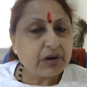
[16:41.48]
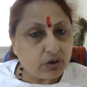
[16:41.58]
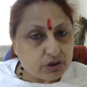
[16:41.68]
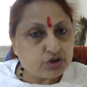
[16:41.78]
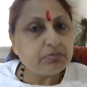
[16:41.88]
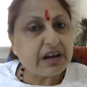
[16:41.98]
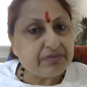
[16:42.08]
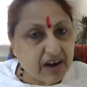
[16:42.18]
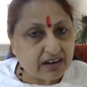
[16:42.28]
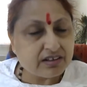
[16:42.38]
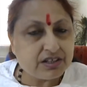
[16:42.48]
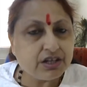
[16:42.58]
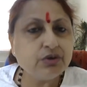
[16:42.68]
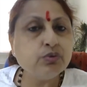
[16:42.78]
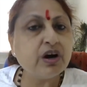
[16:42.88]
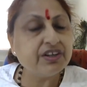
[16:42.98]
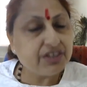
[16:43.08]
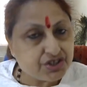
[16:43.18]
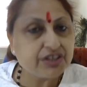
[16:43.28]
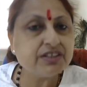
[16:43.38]
but also my faculty who are
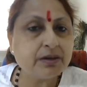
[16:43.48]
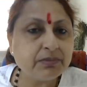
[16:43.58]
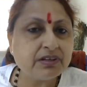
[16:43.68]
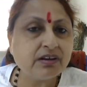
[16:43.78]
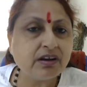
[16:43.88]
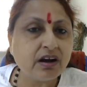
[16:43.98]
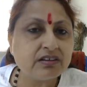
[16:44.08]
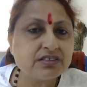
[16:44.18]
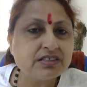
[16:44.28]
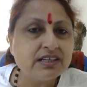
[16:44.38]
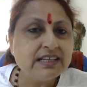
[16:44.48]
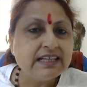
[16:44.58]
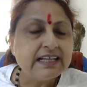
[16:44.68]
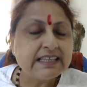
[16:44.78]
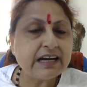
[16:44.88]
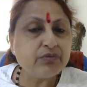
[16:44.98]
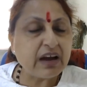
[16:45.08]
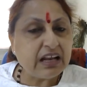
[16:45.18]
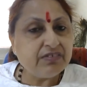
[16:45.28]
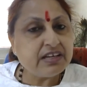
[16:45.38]
teaching them in class,
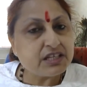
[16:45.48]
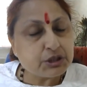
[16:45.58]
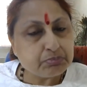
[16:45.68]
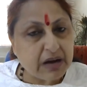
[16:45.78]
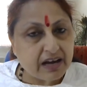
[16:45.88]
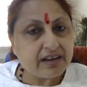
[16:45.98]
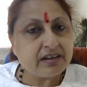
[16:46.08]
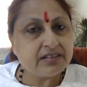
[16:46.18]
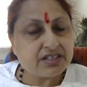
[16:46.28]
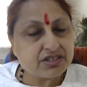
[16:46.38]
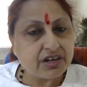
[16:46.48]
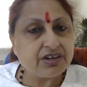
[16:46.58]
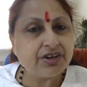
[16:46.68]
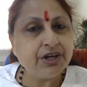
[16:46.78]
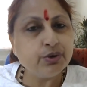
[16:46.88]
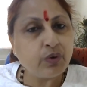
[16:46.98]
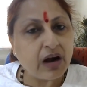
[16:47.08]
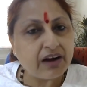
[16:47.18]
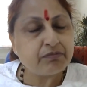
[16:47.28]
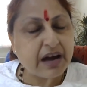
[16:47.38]
that while we aspire this country to
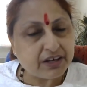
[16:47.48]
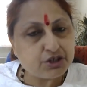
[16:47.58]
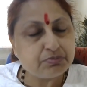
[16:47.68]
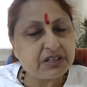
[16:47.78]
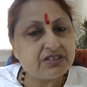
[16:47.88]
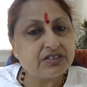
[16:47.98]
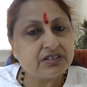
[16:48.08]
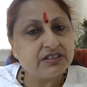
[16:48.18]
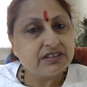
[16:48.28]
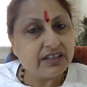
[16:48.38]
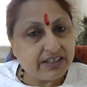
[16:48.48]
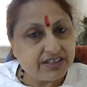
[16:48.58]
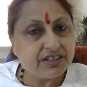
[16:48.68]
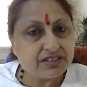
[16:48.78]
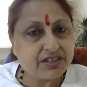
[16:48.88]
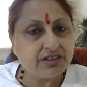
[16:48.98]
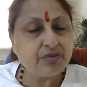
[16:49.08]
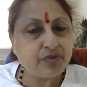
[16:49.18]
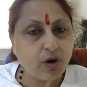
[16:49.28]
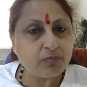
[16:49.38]
have management leaders
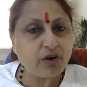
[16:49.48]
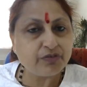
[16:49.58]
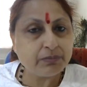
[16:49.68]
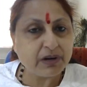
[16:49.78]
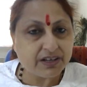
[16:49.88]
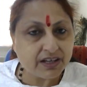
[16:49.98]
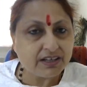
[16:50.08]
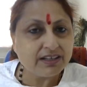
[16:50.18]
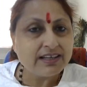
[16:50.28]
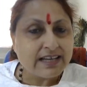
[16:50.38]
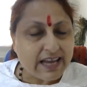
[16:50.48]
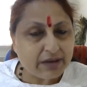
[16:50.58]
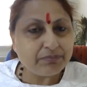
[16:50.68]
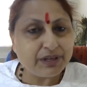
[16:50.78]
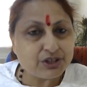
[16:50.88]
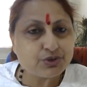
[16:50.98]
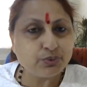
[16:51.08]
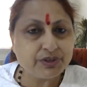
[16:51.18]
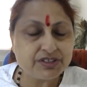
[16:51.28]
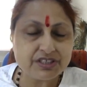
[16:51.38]
in the form of the budding MBA
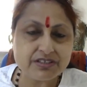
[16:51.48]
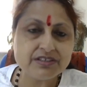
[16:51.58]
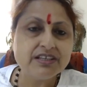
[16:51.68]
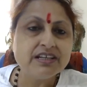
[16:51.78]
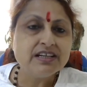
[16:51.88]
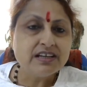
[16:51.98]
students in